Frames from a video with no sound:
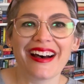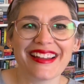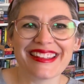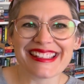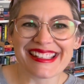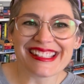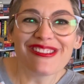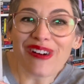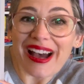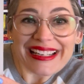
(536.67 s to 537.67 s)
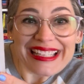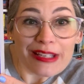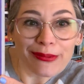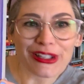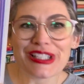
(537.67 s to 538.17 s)
This is The Wand
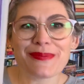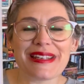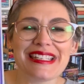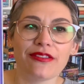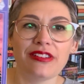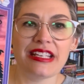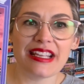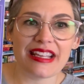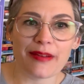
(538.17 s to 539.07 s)
Keepers by Tiffany